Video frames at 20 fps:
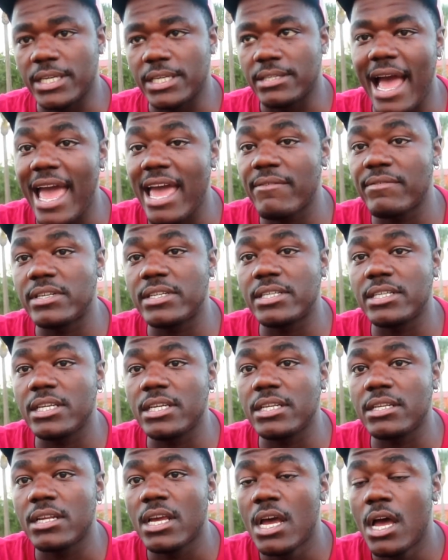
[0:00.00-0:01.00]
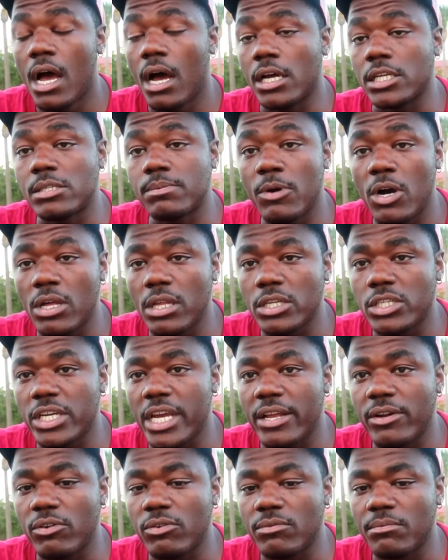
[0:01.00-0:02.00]
I haven't seen a smaller
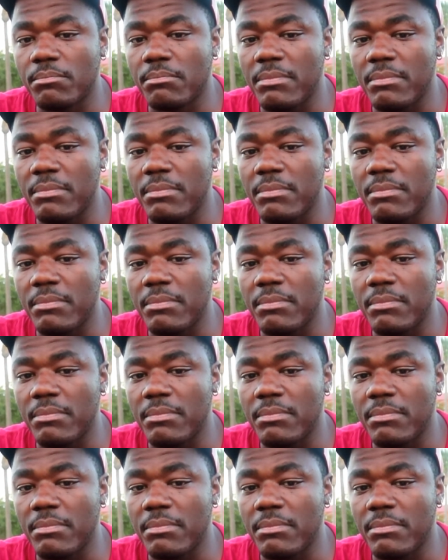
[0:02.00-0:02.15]
channel